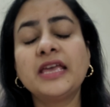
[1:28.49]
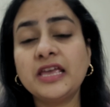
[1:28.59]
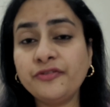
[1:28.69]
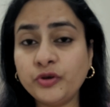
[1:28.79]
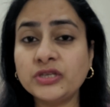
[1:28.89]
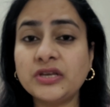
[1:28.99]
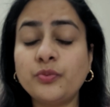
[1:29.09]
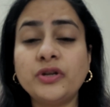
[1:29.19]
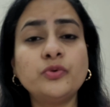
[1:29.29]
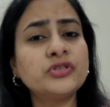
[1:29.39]
If you're
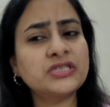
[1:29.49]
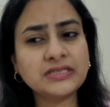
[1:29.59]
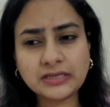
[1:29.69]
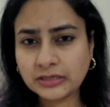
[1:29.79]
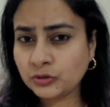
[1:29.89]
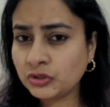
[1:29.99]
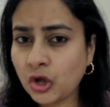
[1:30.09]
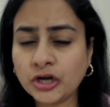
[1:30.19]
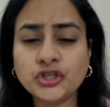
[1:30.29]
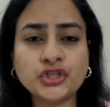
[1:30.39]
someone who's
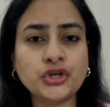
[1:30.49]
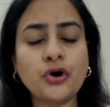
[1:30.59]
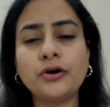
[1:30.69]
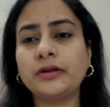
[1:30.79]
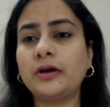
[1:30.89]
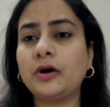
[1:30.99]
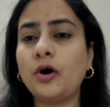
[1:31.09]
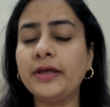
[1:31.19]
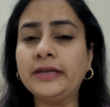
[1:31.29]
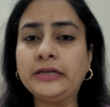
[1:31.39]
not sure
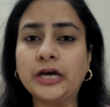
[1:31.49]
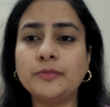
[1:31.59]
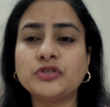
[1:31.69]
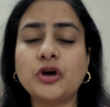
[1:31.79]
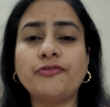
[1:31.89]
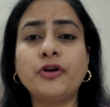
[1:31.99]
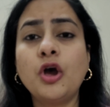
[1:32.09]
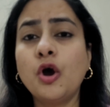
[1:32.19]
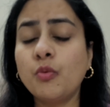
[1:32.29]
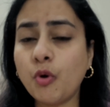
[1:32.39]
or in terms of
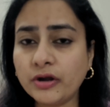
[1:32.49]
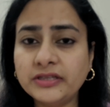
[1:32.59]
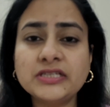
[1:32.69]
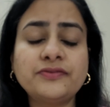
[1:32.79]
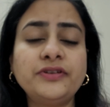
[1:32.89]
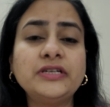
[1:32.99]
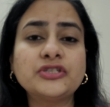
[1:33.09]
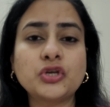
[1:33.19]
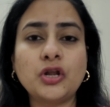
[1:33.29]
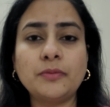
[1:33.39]
what this field is
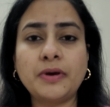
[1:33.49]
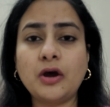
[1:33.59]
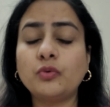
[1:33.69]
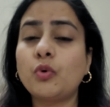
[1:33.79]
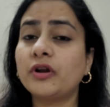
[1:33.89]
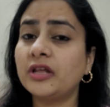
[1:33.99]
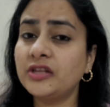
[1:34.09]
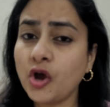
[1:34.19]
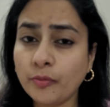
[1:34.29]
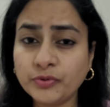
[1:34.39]
all about, what are
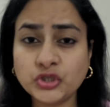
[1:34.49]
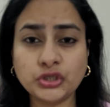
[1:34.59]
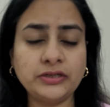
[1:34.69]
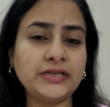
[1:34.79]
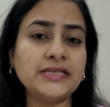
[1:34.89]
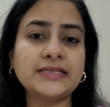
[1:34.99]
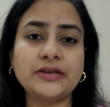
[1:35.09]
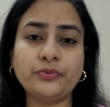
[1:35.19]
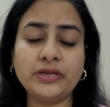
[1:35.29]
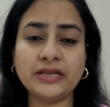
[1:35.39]
the opportunities
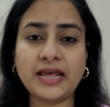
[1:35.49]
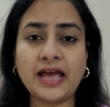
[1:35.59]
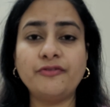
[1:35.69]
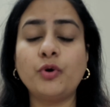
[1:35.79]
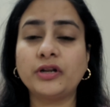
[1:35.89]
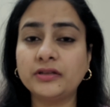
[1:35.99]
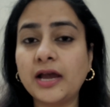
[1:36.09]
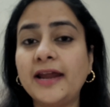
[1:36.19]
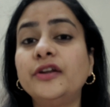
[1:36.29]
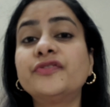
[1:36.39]
that we can have, what are the
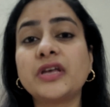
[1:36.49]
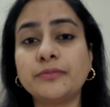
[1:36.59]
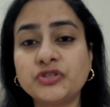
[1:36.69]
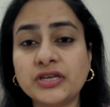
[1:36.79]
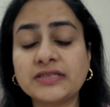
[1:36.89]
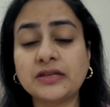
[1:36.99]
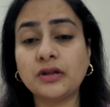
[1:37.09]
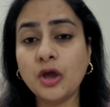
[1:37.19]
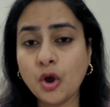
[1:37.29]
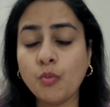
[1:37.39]
kind of subjects and
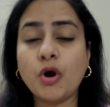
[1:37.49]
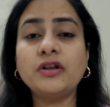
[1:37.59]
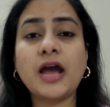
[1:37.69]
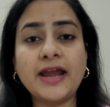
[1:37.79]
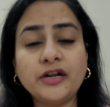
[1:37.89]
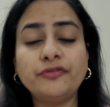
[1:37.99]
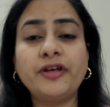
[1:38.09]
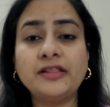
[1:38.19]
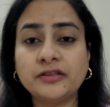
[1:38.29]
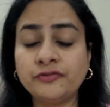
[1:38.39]
what kind of
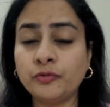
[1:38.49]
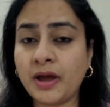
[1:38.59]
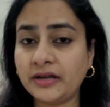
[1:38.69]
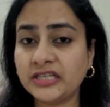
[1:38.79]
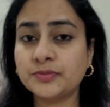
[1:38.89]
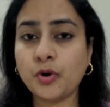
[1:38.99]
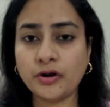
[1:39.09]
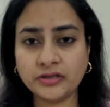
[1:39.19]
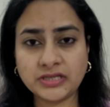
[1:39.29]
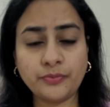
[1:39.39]
health informatics
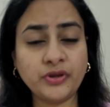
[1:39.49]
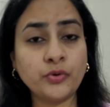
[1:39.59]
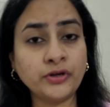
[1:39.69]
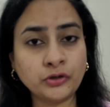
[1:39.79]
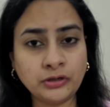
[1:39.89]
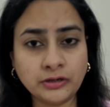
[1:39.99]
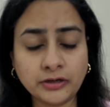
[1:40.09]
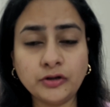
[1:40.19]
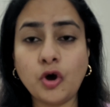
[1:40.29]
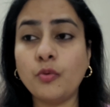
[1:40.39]
products are we going to
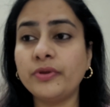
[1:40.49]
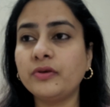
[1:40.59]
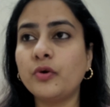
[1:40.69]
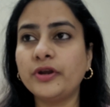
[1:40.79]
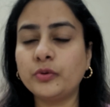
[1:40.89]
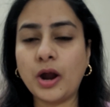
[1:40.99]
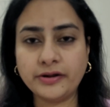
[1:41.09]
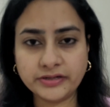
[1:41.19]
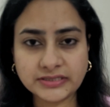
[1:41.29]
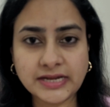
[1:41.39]
learn or we going to
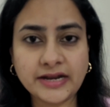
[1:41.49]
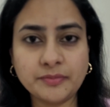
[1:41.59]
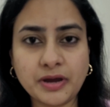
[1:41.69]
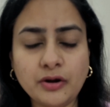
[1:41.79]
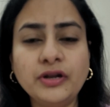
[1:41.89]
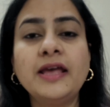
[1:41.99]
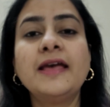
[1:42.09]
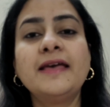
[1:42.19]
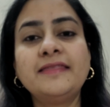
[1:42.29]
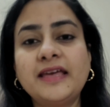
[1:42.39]
understand about,
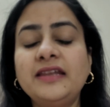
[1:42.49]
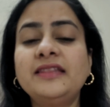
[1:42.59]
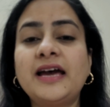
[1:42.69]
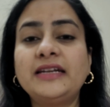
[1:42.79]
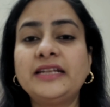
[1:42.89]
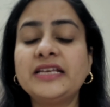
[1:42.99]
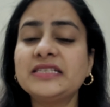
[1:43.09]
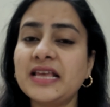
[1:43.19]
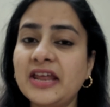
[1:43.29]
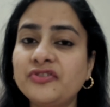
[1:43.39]
then in that
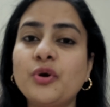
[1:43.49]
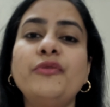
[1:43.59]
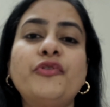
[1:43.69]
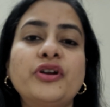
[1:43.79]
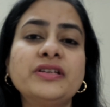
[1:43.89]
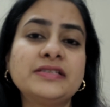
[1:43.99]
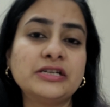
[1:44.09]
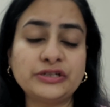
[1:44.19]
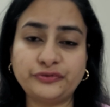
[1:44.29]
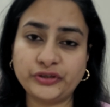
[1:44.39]
case enroll for a
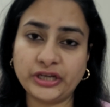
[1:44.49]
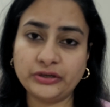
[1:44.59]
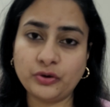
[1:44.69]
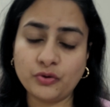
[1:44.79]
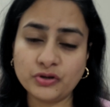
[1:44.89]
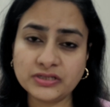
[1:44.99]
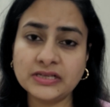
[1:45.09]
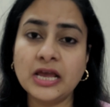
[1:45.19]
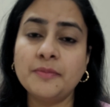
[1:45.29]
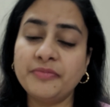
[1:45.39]
certificate course
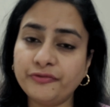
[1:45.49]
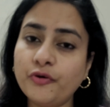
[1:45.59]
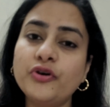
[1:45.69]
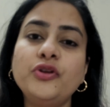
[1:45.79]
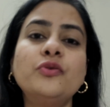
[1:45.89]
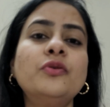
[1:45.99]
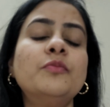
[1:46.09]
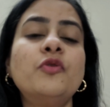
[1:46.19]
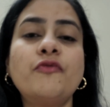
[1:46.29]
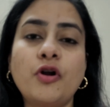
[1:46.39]
before you
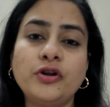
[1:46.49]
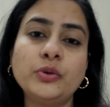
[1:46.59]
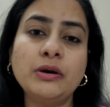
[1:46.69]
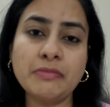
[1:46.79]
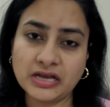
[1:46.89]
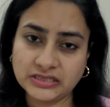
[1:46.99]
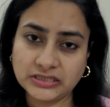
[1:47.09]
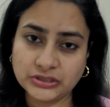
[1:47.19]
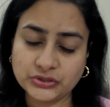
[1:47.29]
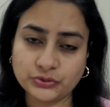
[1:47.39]
move on to a
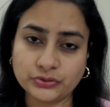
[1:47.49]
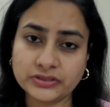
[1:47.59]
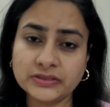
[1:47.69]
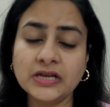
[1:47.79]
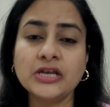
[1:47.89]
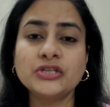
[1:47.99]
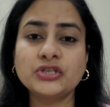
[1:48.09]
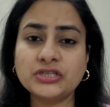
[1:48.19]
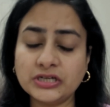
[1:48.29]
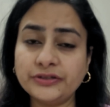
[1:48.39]
master's course. So
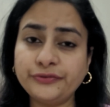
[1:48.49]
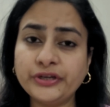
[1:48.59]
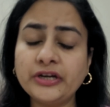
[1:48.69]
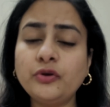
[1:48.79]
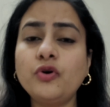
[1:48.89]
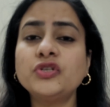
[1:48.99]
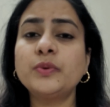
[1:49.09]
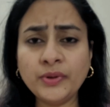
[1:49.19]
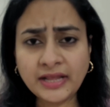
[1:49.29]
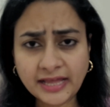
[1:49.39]
certificate course
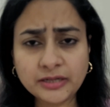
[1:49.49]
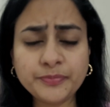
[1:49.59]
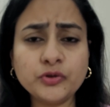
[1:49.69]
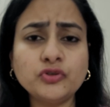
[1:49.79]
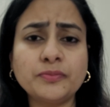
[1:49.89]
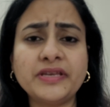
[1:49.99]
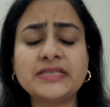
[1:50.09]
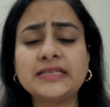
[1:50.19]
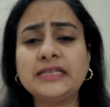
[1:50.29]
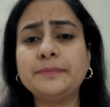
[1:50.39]
will help you to
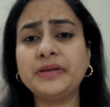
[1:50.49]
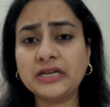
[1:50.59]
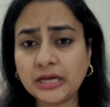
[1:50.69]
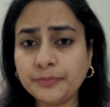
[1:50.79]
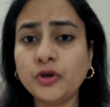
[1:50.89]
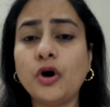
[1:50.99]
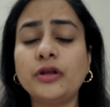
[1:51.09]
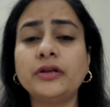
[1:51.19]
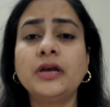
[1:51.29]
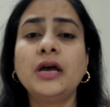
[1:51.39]
basically build up
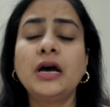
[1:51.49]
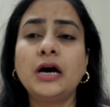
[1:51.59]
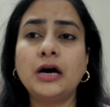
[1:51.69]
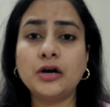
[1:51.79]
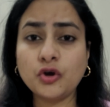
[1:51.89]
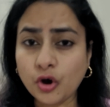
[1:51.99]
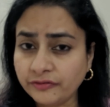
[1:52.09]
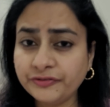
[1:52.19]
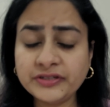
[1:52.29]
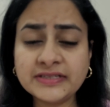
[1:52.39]
your
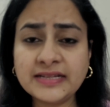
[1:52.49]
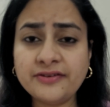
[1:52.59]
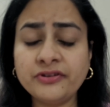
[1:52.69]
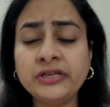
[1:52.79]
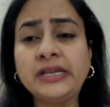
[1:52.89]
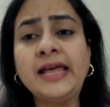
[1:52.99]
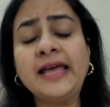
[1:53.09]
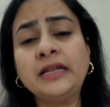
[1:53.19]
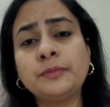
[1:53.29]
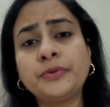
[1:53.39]
confidence level. It
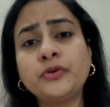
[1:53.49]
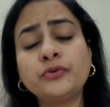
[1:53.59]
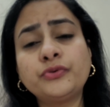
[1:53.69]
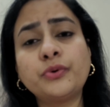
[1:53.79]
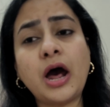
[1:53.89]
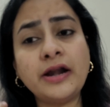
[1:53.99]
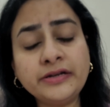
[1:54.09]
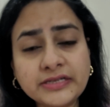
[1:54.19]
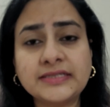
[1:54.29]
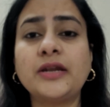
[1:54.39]
help you to
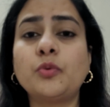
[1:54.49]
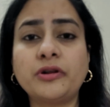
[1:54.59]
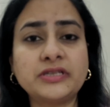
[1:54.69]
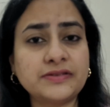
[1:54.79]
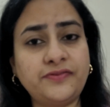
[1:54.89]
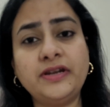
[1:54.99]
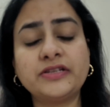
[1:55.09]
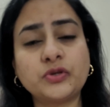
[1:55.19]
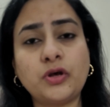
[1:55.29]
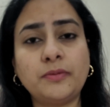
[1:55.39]
understand what this field is
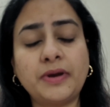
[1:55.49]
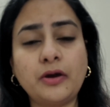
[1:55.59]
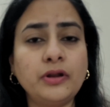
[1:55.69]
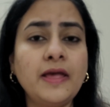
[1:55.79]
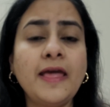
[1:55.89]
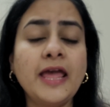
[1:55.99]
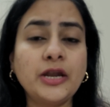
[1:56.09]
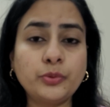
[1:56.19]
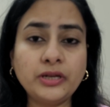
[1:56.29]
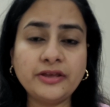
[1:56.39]
all about. It
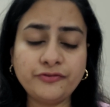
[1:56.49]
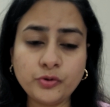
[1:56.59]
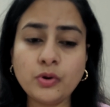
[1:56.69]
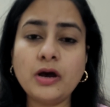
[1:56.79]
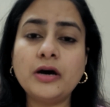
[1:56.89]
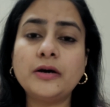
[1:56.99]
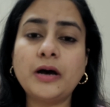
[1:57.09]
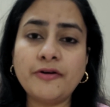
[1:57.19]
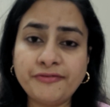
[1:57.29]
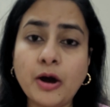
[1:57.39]
will give you
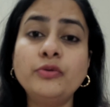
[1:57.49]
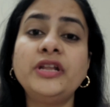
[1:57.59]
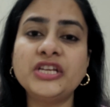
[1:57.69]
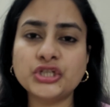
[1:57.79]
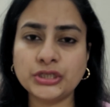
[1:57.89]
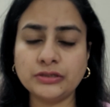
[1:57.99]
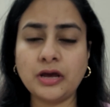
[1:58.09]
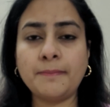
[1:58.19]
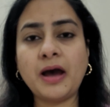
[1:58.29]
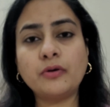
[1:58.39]
a foundation
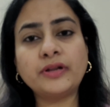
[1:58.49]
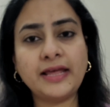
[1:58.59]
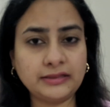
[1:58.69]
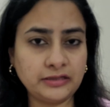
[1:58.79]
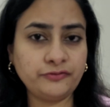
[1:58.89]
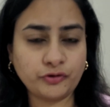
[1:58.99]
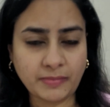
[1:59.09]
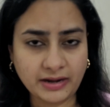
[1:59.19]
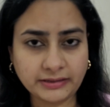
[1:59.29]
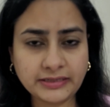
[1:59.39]
about health
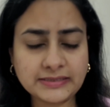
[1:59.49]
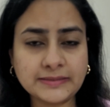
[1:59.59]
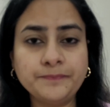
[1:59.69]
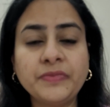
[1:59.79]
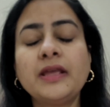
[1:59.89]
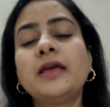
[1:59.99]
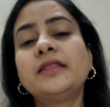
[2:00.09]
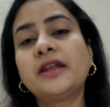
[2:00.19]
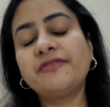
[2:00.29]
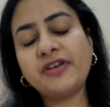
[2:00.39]
informatics.
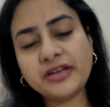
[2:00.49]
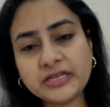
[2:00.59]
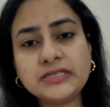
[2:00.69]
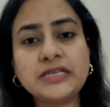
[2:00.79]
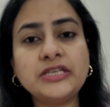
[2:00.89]
There are various